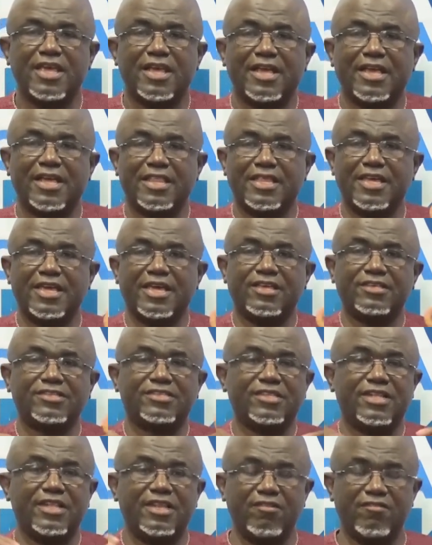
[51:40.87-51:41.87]

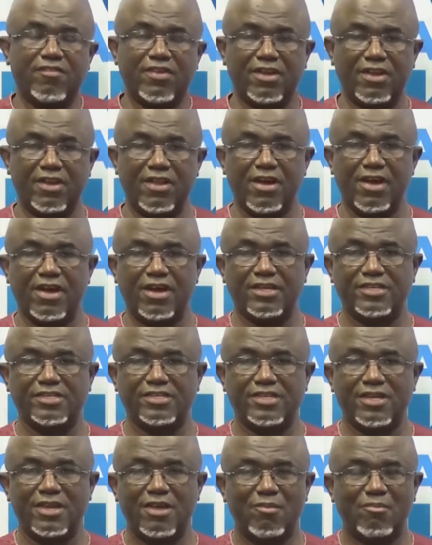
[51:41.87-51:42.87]
Ghanaians living large,